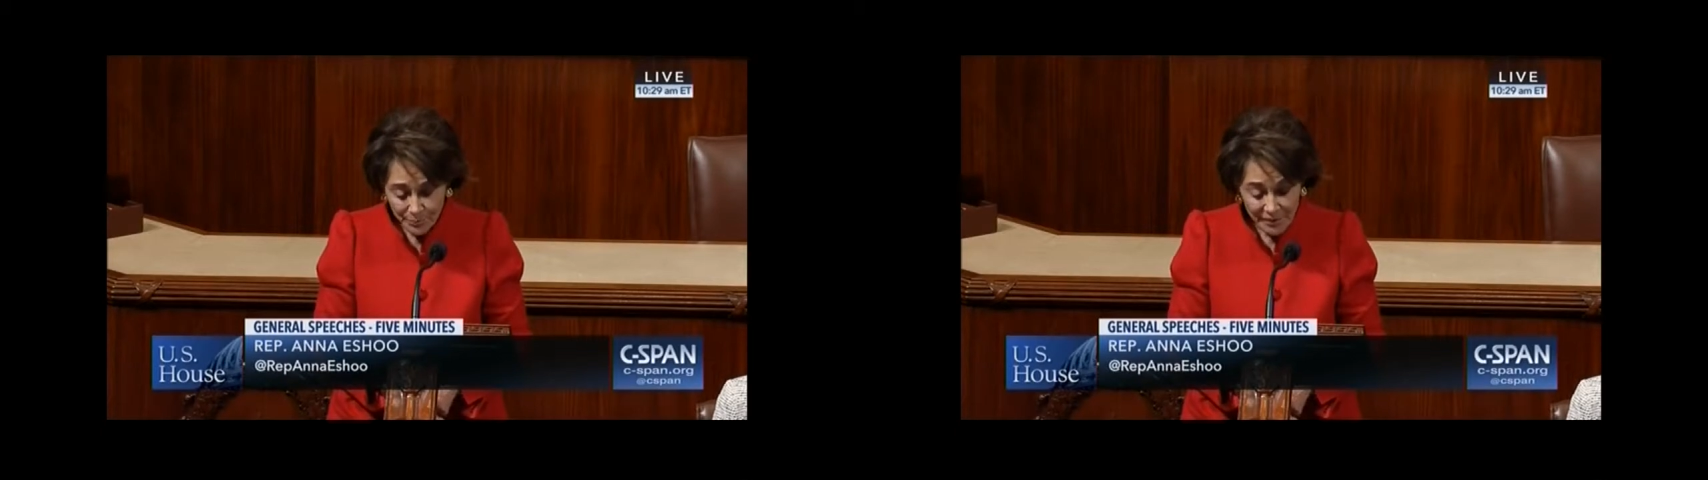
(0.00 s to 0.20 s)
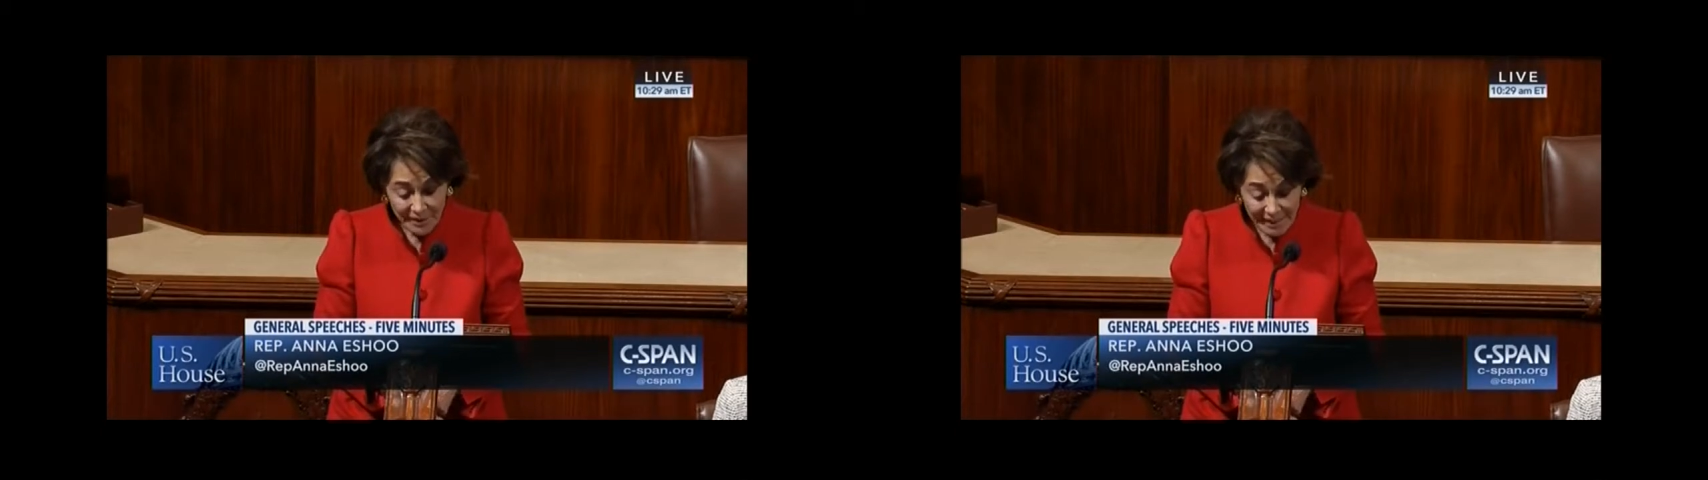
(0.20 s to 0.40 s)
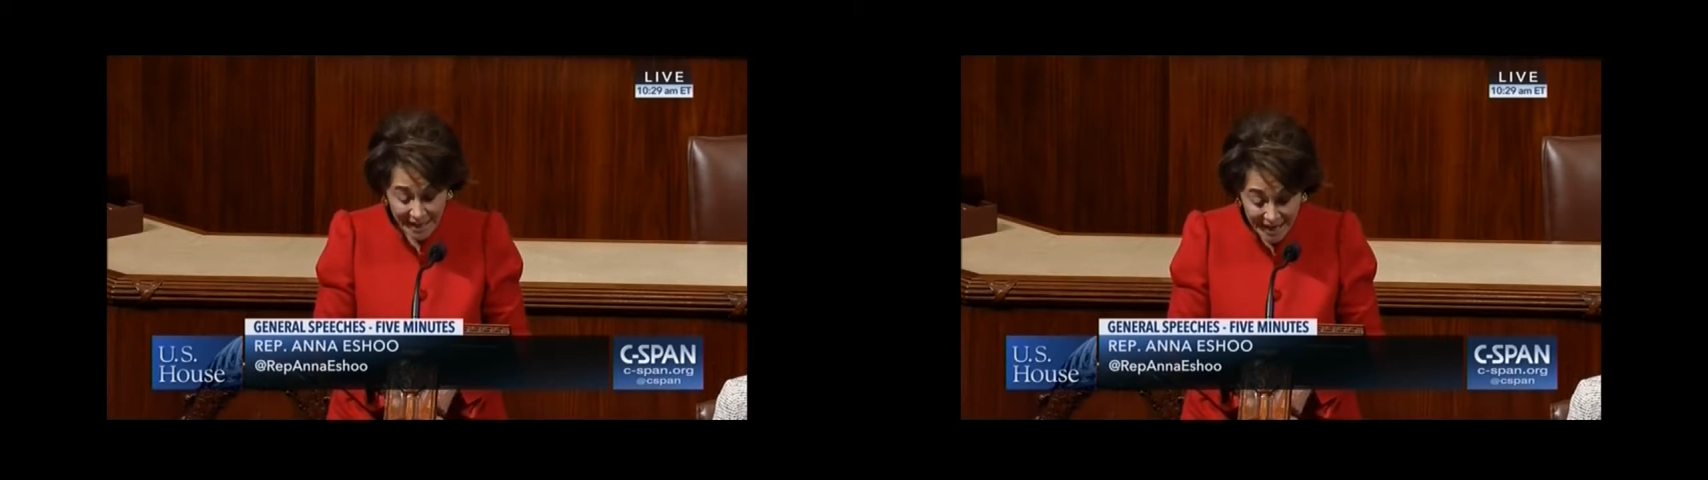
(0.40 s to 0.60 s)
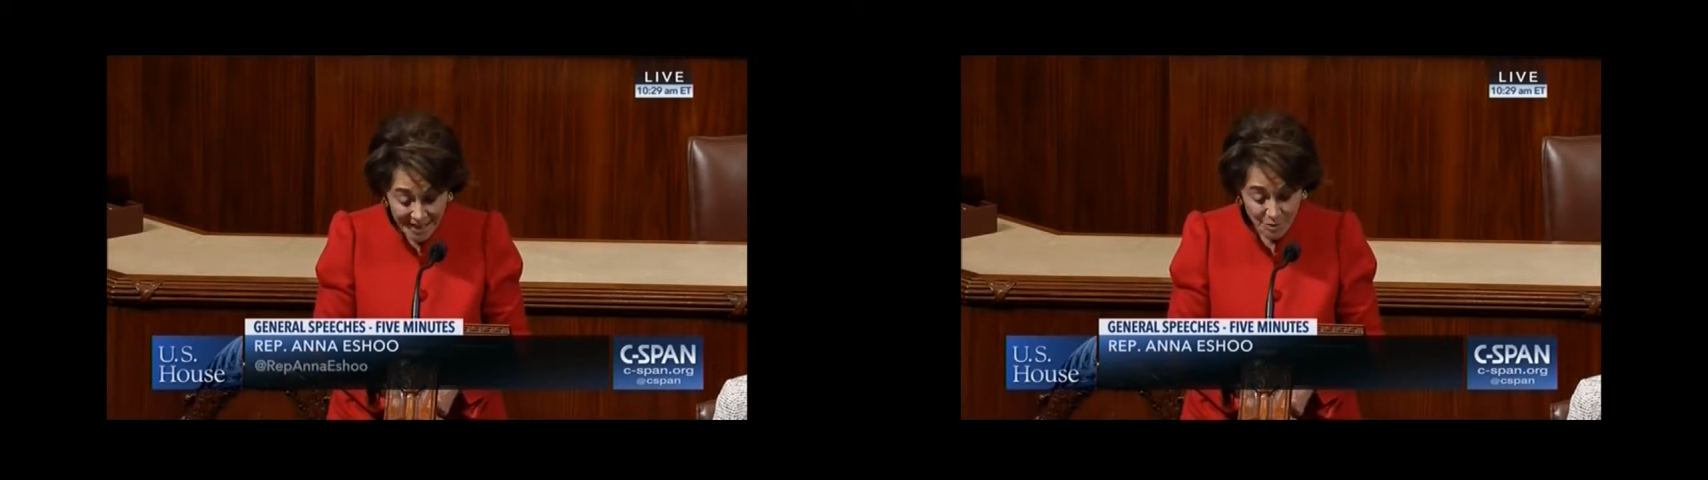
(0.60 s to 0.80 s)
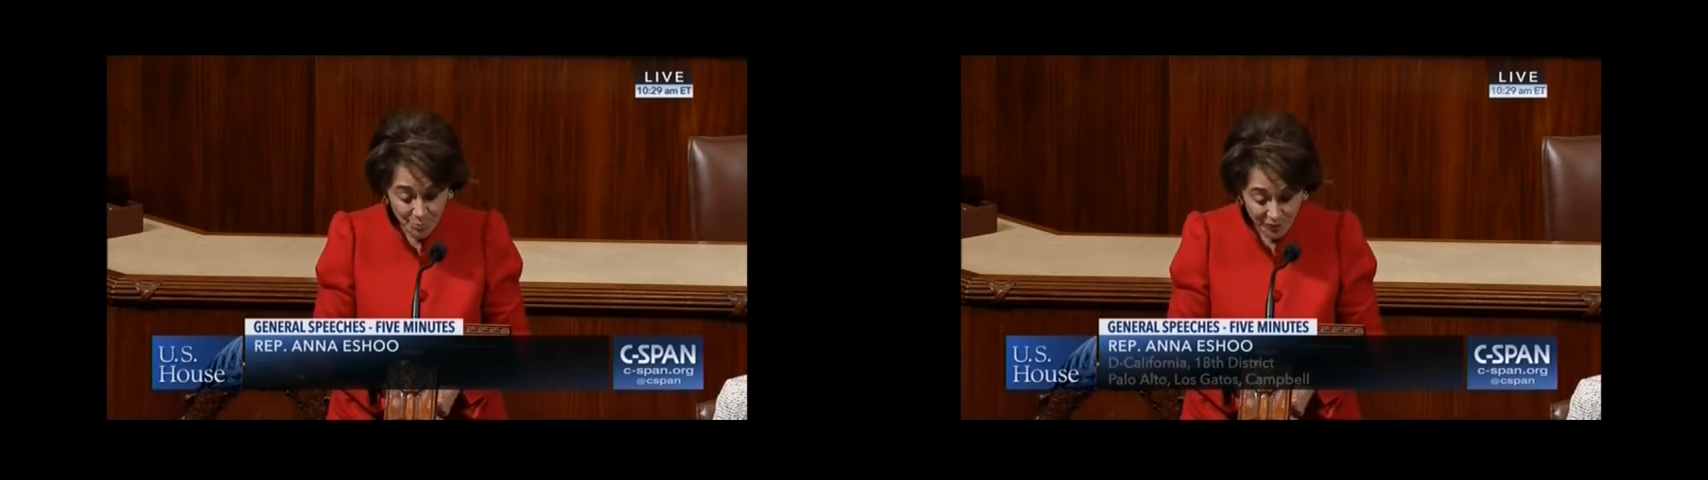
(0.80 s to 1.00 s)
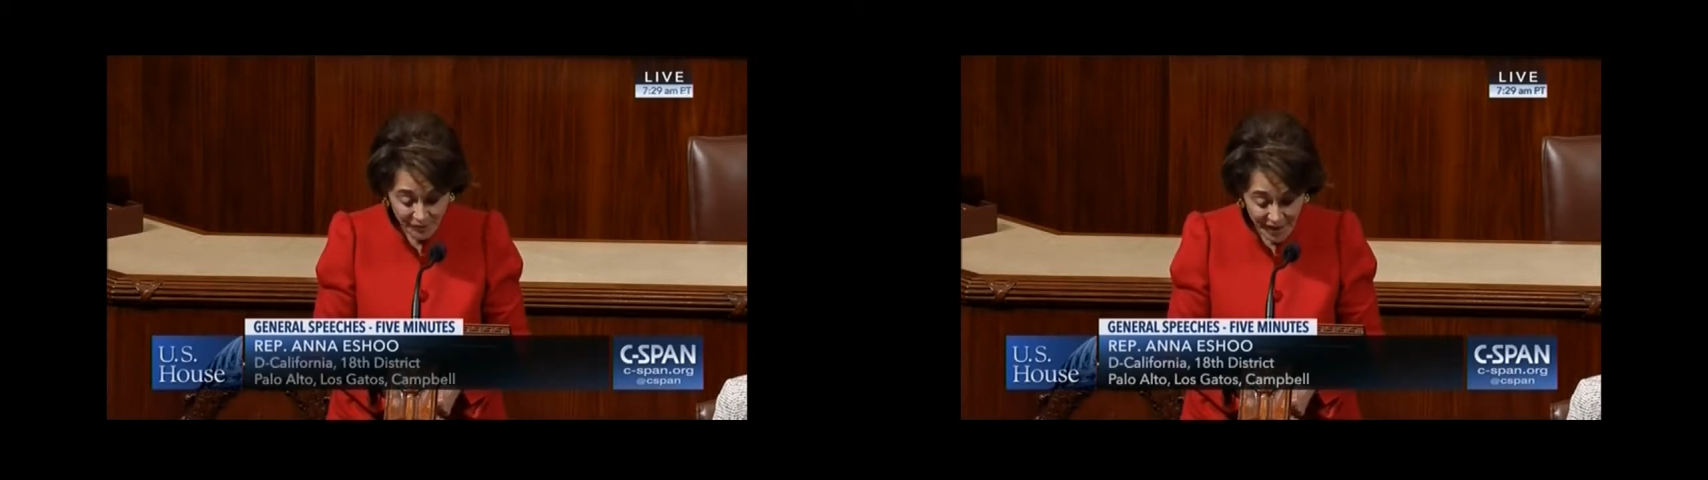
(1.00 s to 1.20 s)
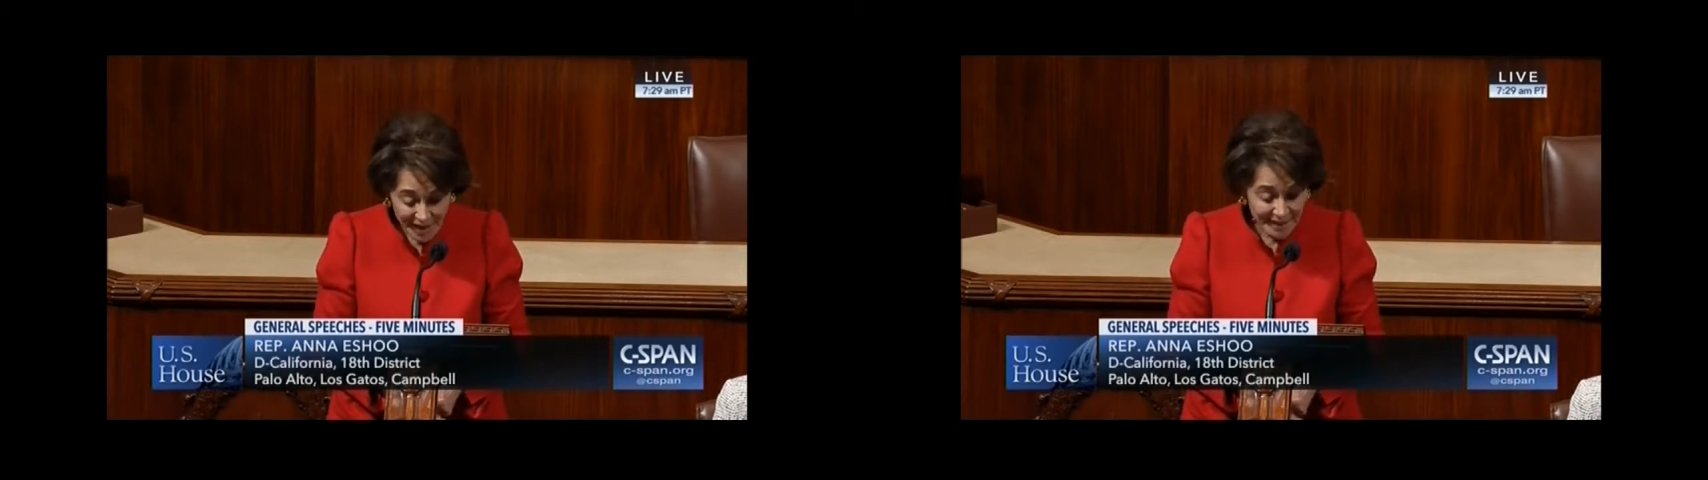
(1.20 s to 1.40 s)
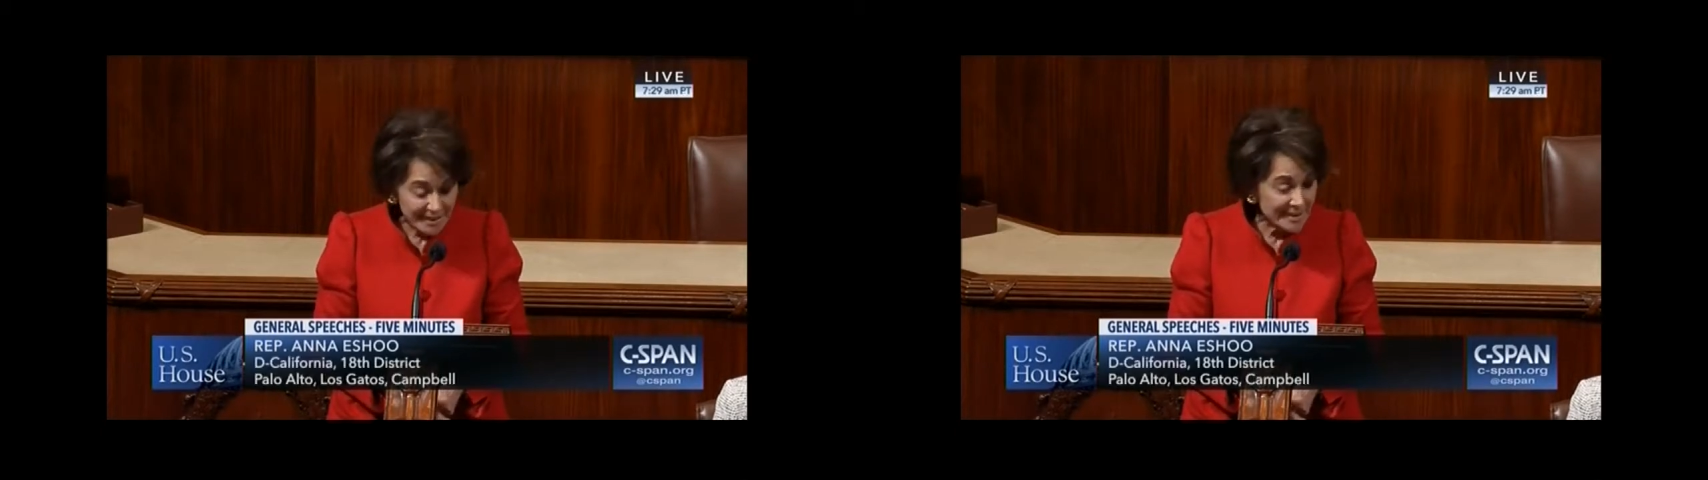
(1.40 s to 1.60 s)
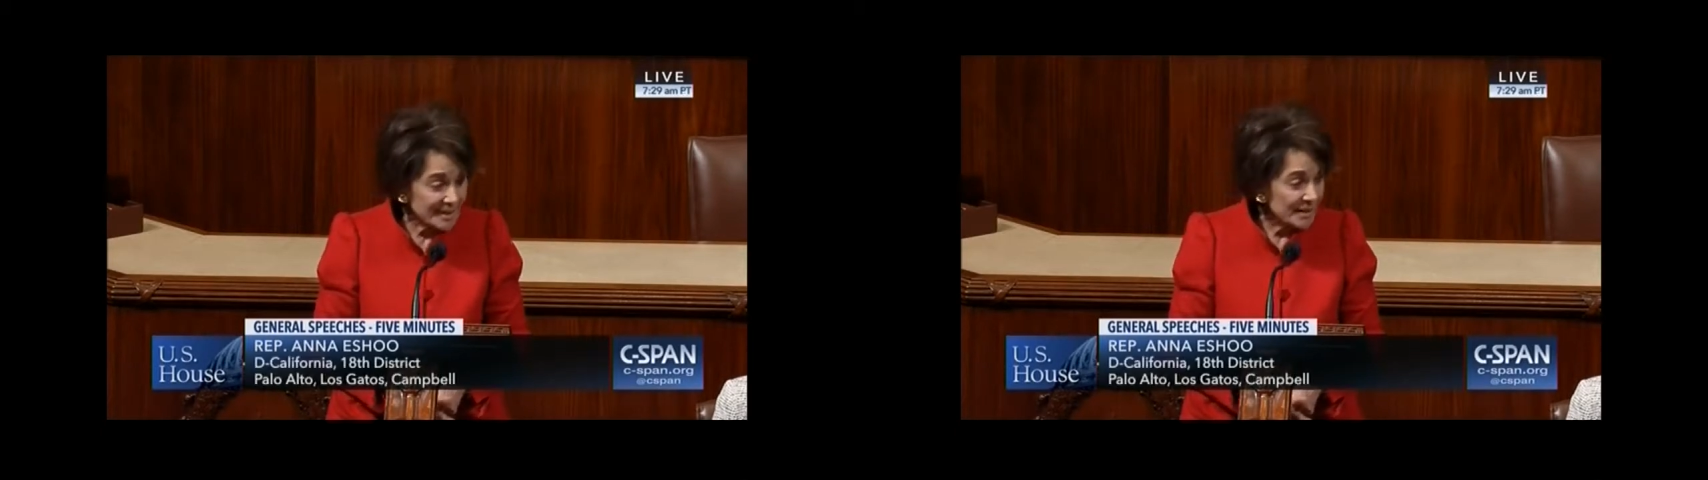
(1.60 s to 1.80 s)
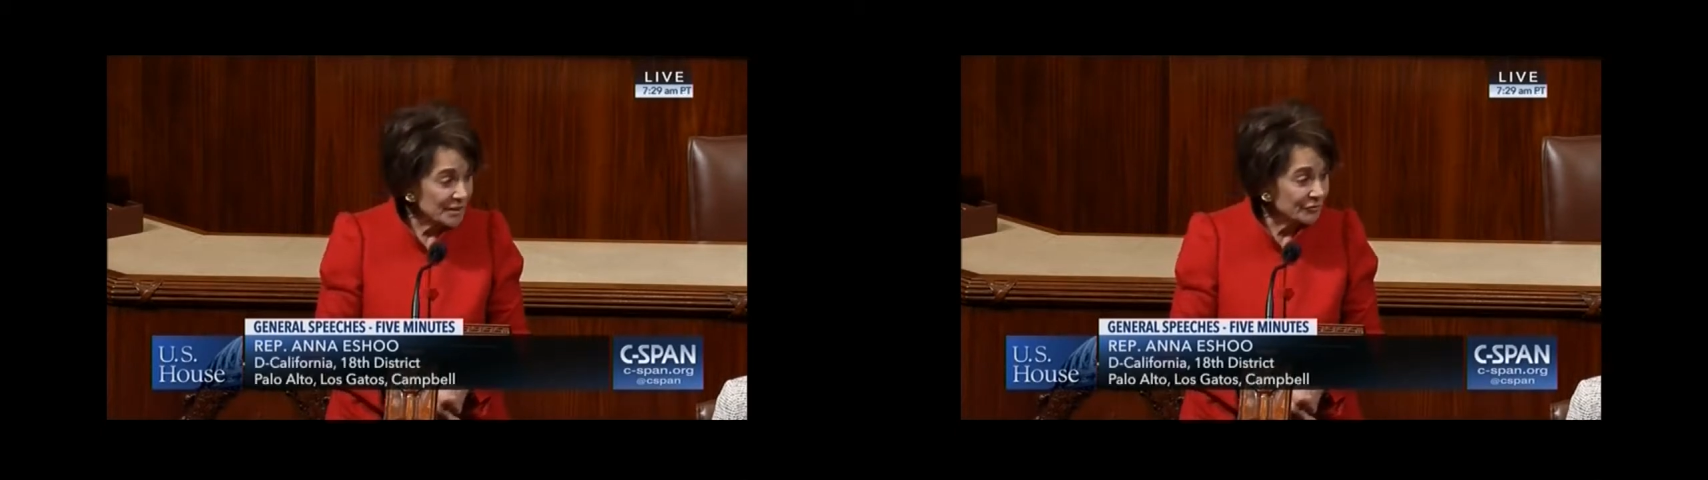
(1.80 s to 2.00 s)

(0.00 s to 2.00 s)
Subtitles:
The Act provides